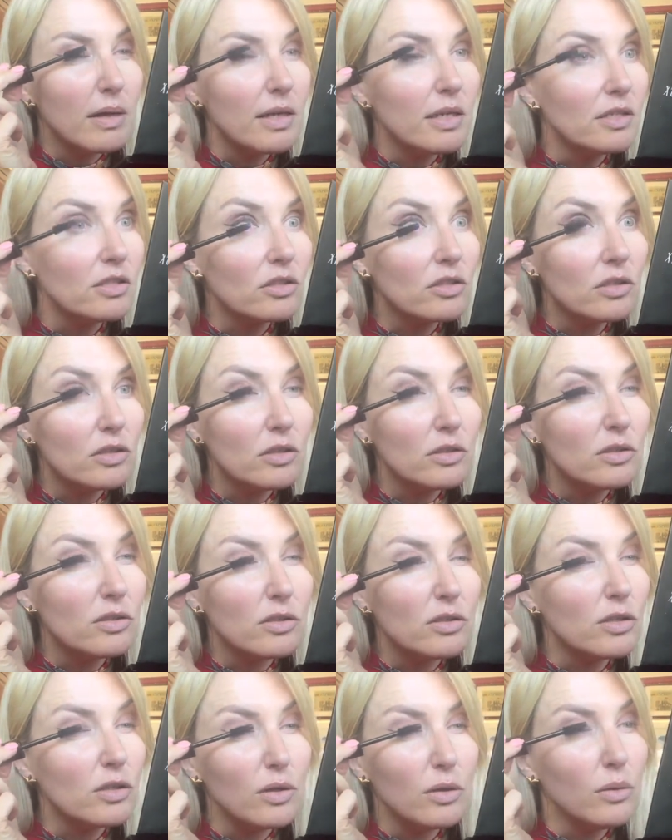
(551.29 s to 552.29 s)
it's good
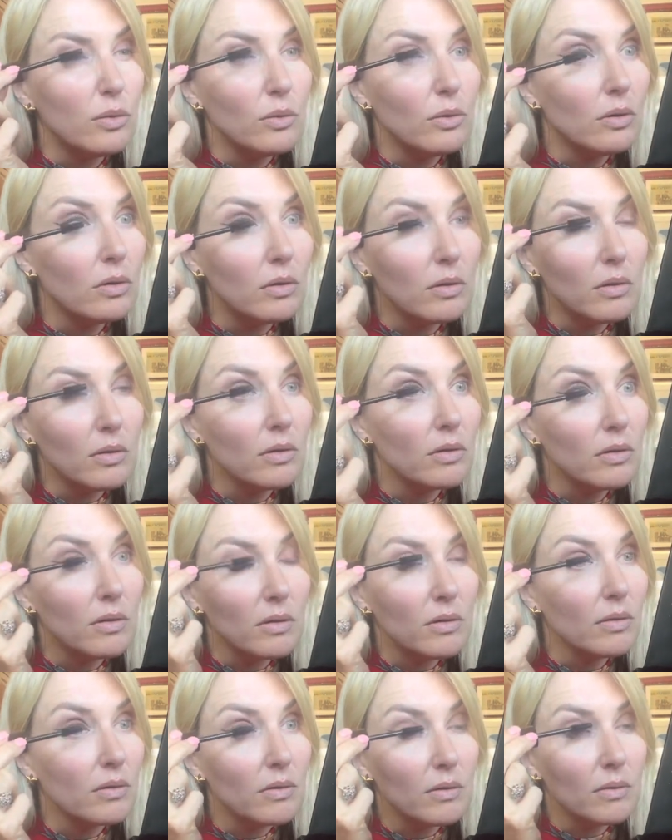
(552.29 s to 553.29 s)
to
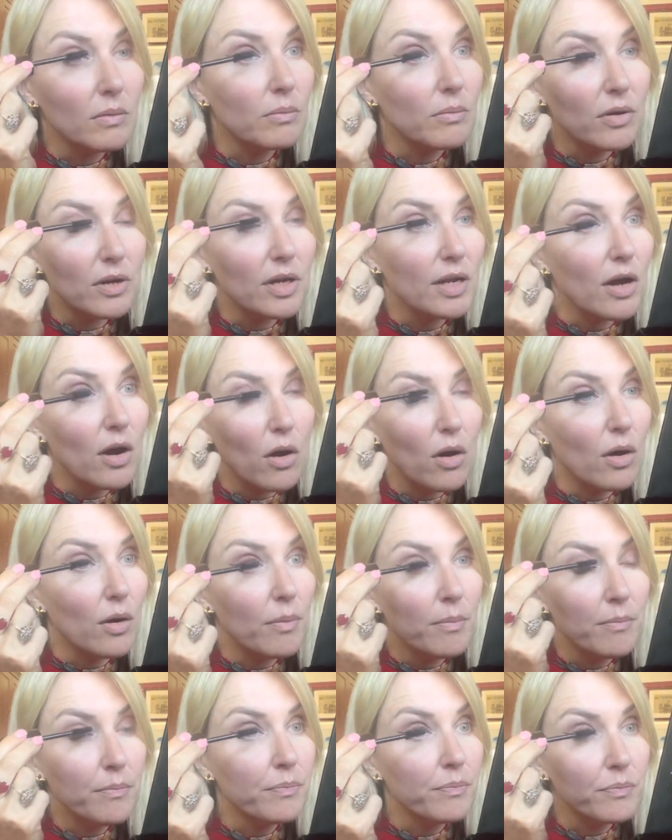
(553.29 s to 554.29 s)
put it
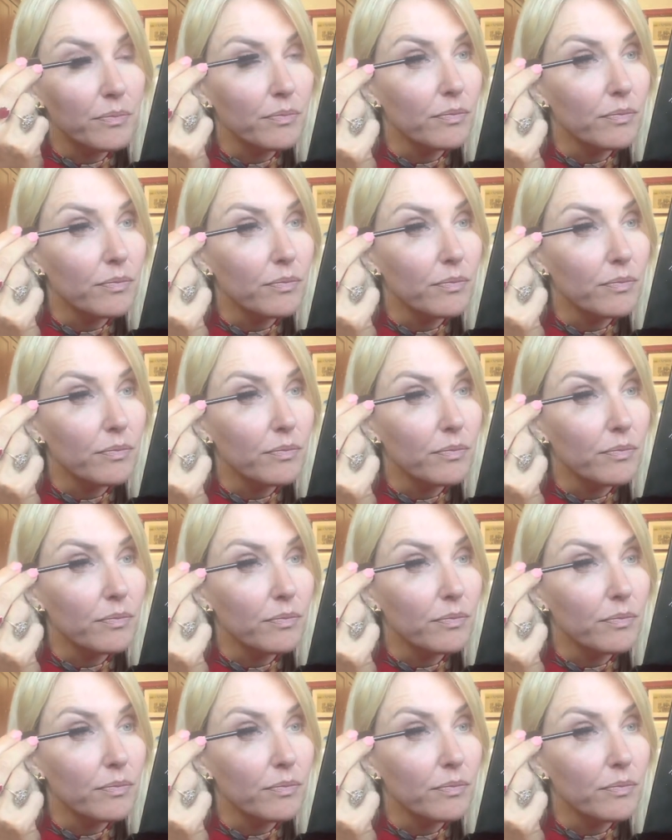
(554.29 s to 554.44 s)
on